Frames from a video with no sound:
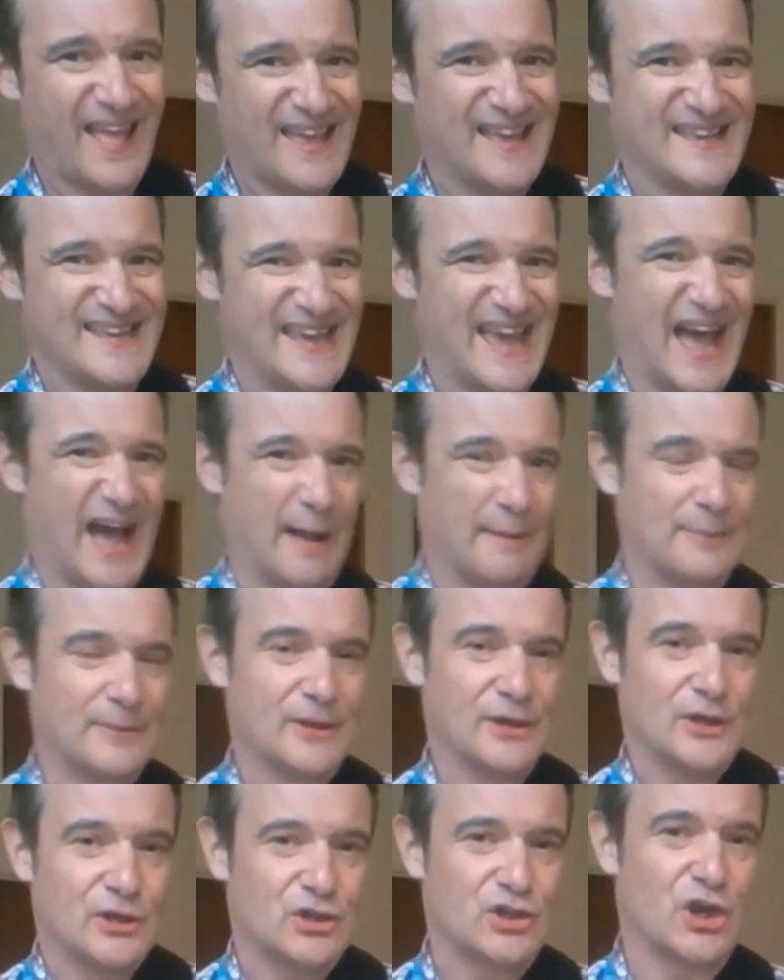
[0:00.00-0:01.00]
Yeah,
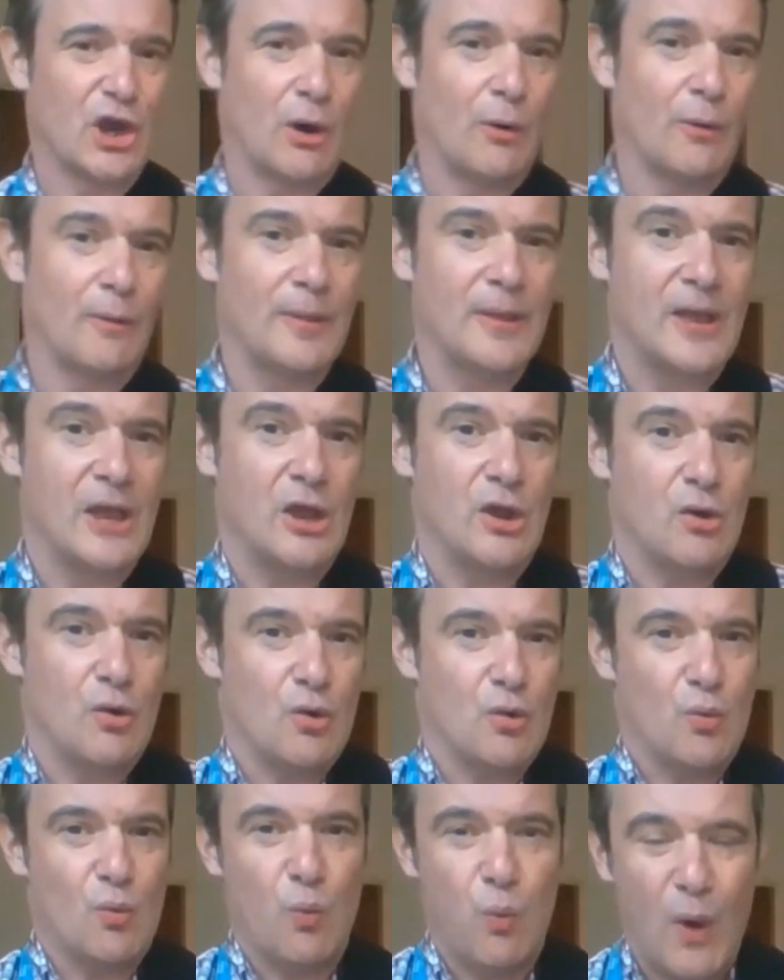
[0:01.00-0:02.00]
so
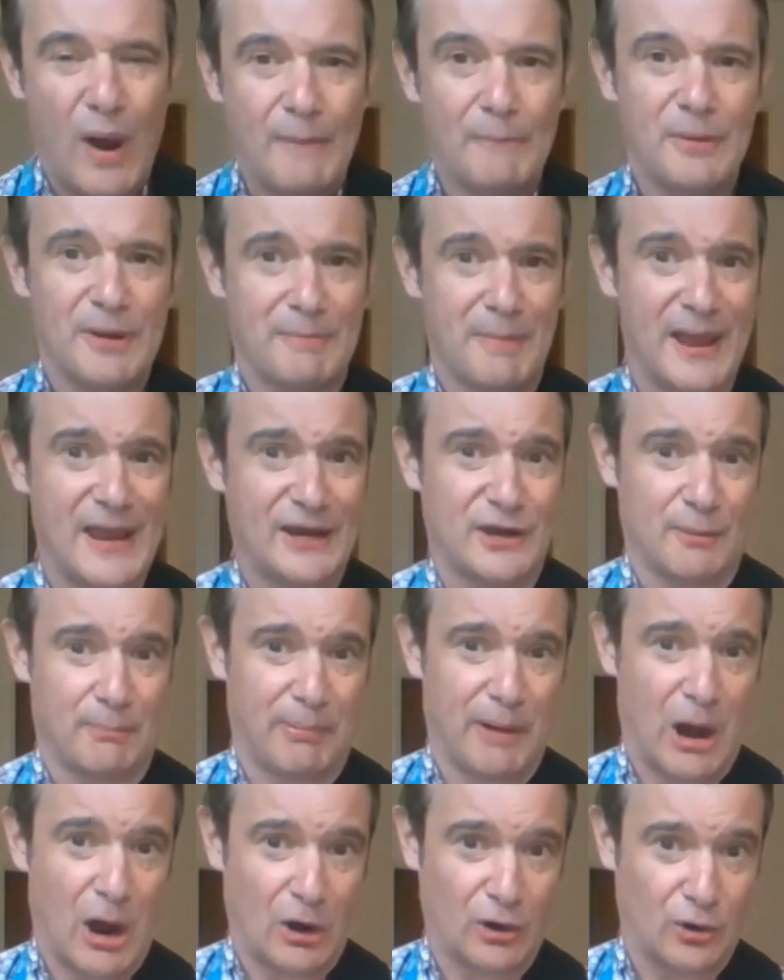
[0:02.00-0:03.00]
when we make a
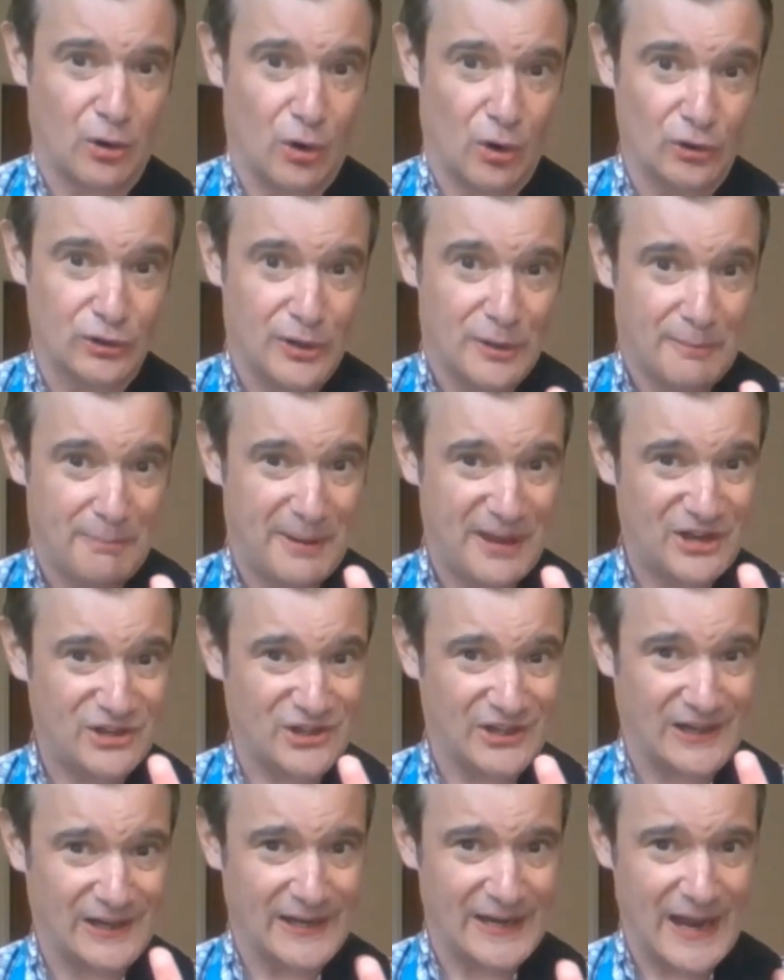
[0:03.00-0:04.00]
bar chord,
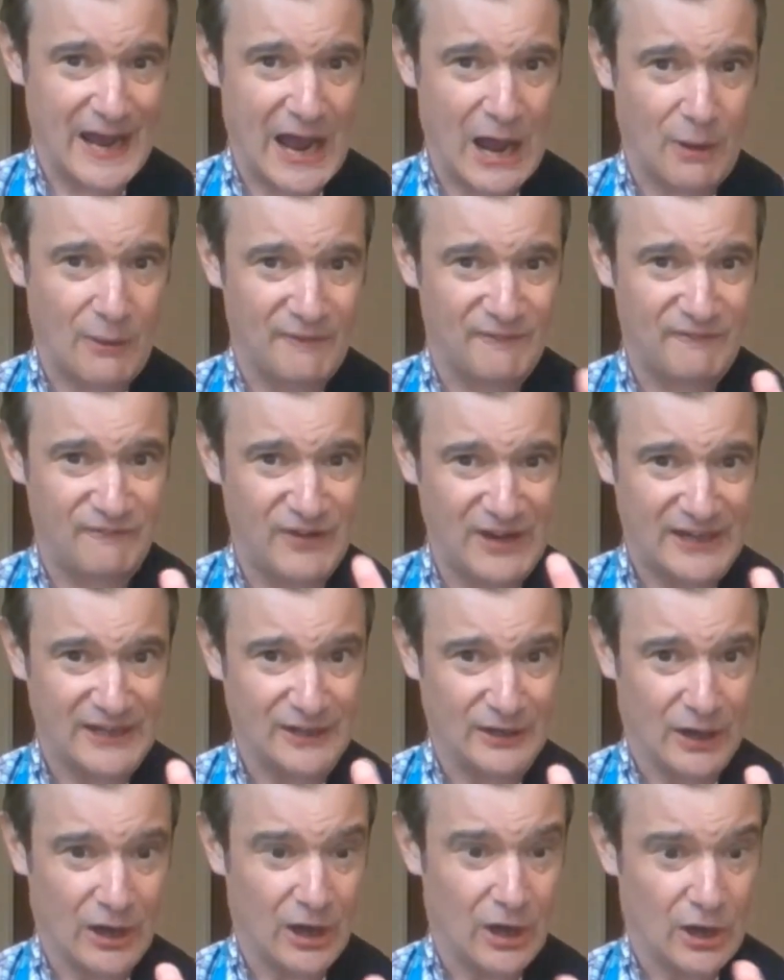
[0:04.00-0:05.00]
basically our
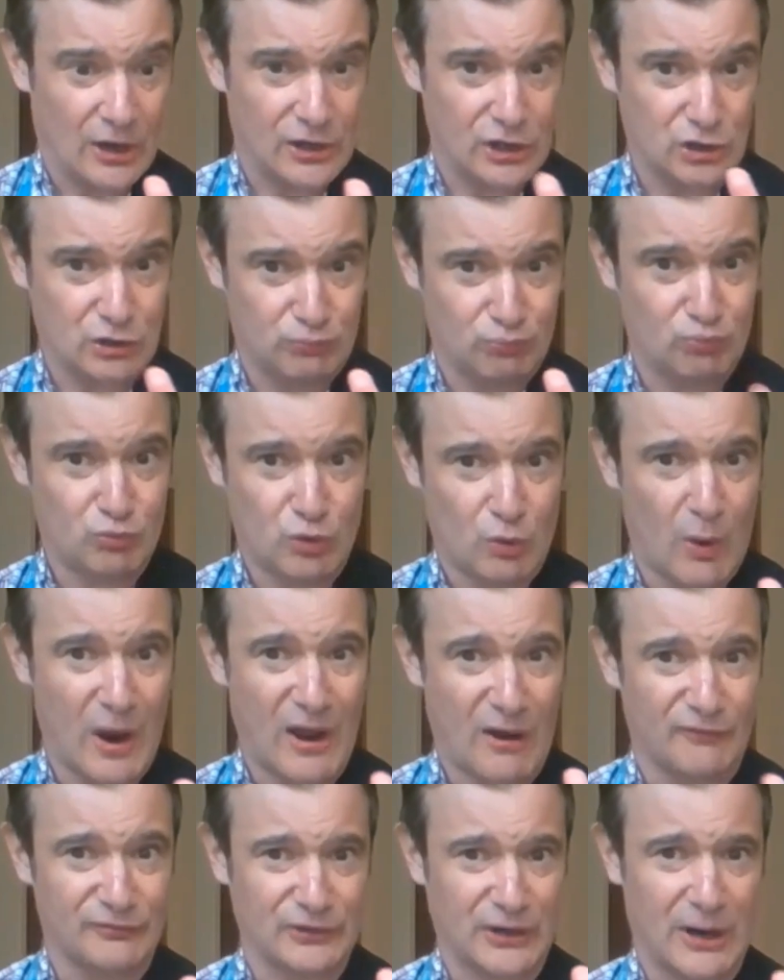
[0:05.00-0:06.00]
finger, and it's quite
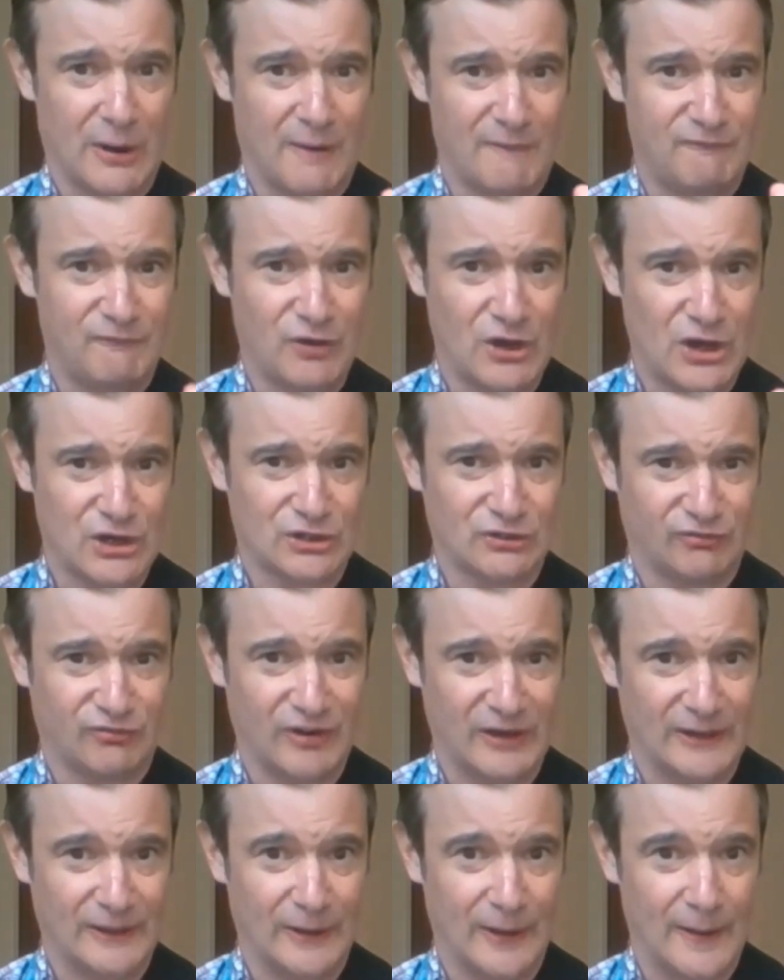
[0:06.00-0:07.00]
often our first
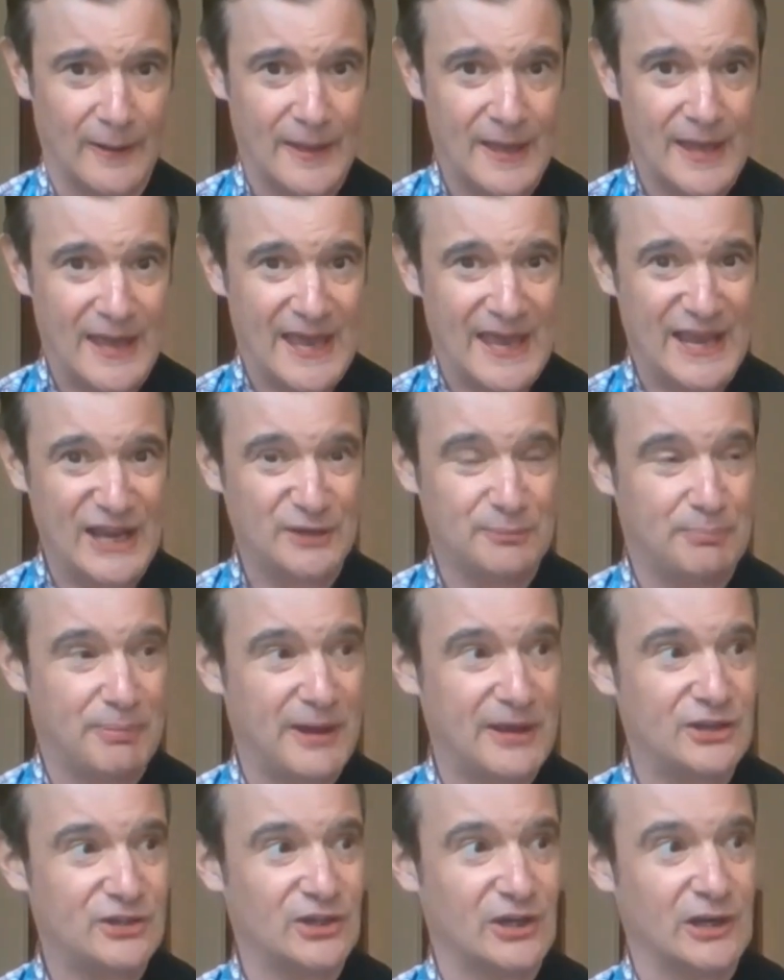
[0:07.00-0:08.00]
finger, is
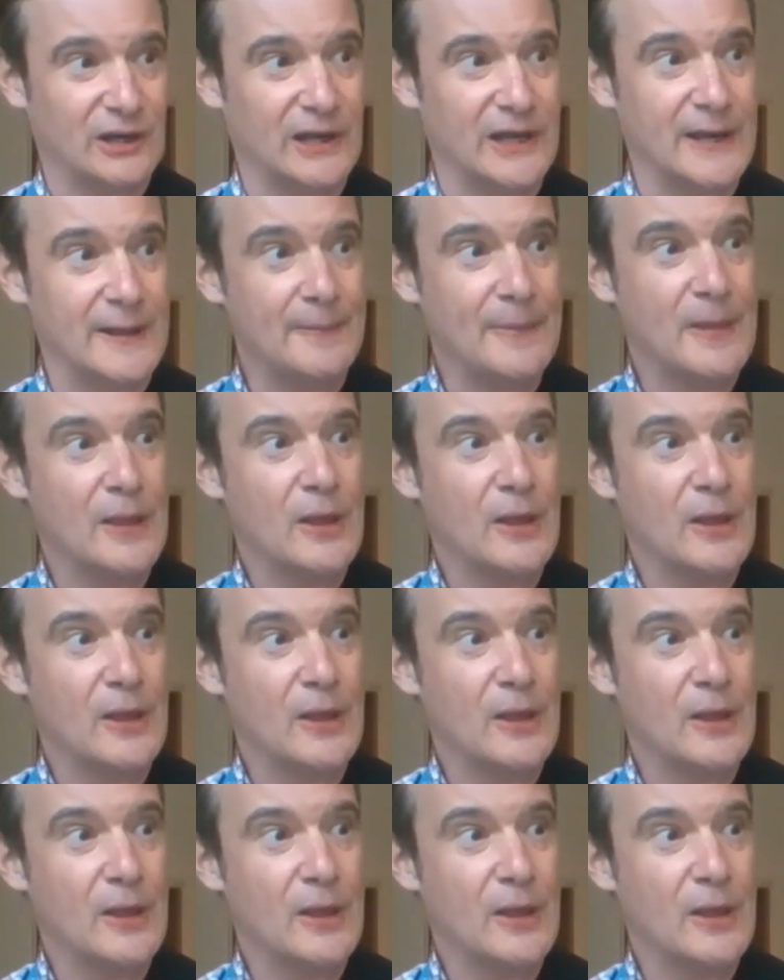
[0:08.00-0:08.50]
basically